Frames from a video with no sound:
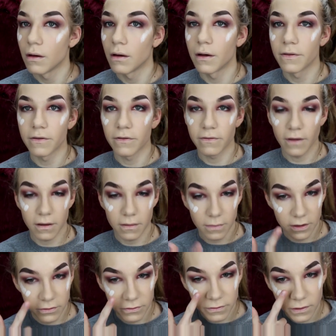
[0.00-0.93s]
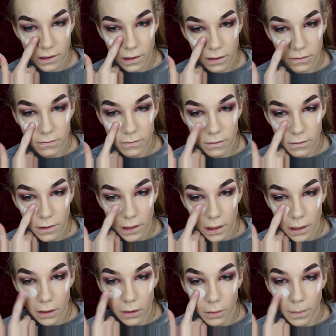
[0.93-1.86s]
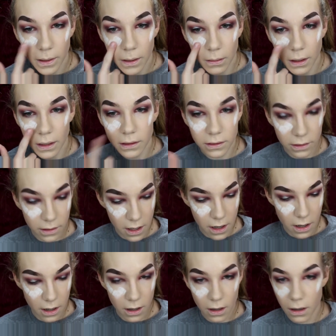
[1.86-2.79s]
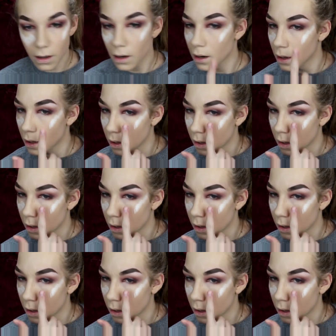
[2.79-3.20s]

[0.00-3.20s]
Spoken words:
on the side of my cheeks, just a little bit right there.